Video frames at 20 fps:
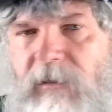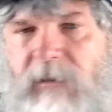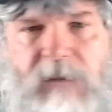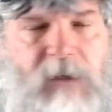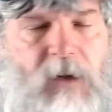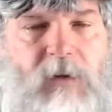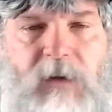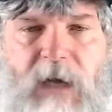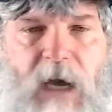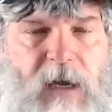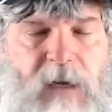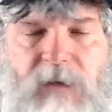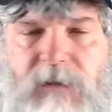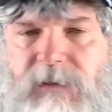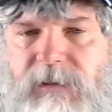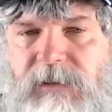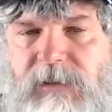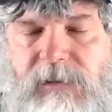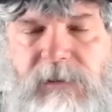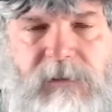no
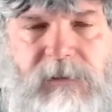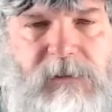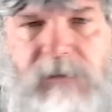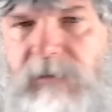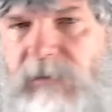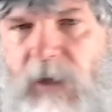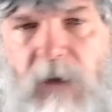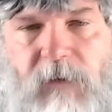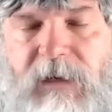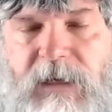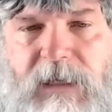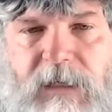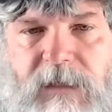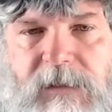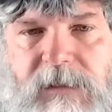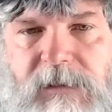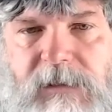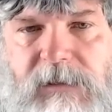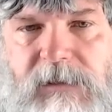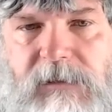coloreds, no
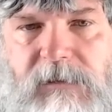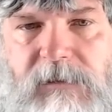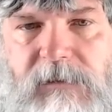Indians,